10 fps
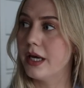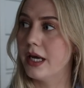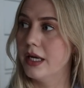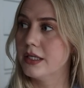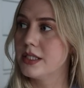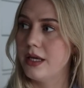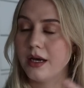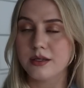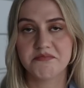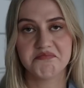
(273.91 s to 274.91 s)
And
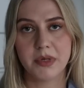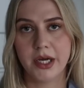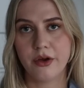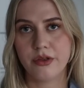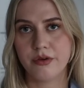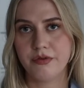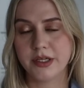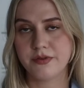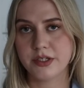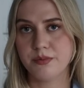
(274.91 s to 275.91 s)
yeah, another
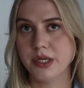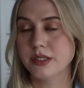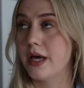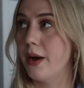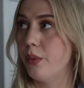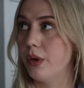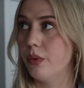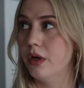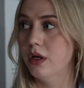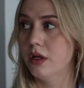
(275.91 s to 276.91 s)
fast fashion piece that we
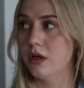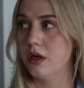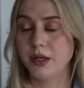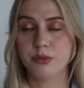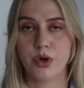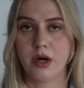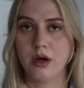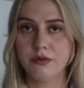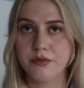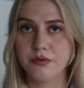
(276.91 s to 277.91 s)
will keep track
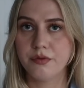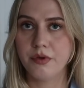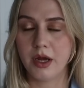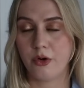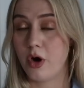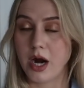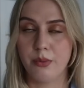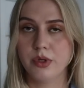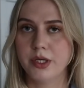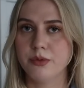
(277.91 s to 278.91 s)
of, or I
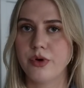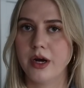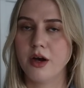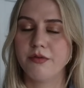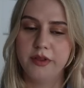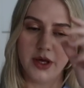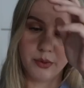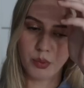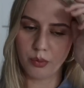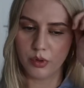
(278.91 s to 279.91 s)
will keep track of, and
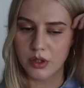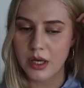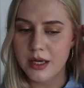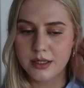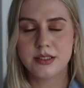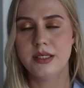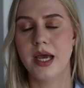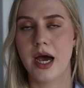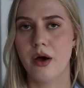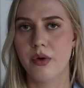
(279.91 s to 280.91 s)
then we will see
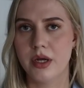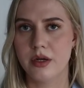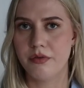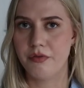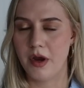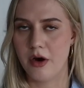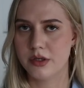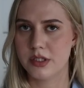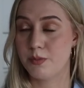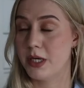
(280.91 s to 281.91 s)
how it
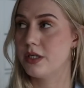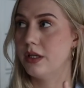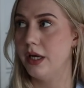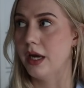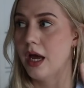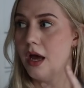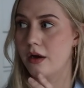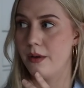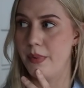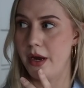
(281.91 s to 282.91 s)
fares, especially
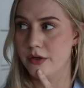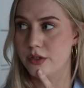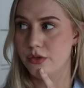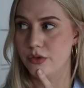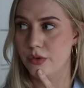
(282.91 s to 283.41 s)
compared to